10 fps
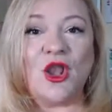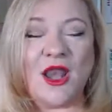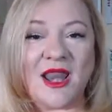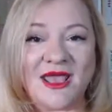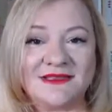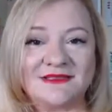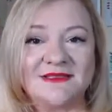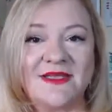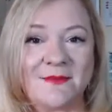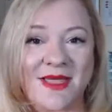
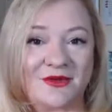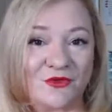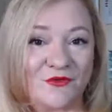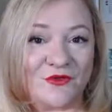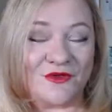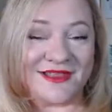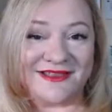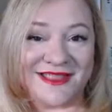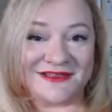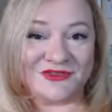lessen the amount of UV
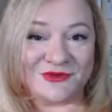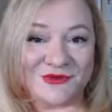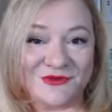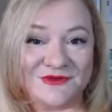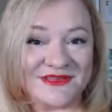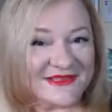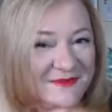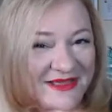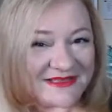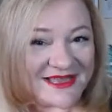that gets through. Does it
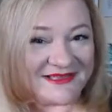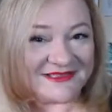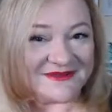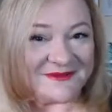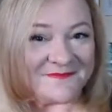make sense?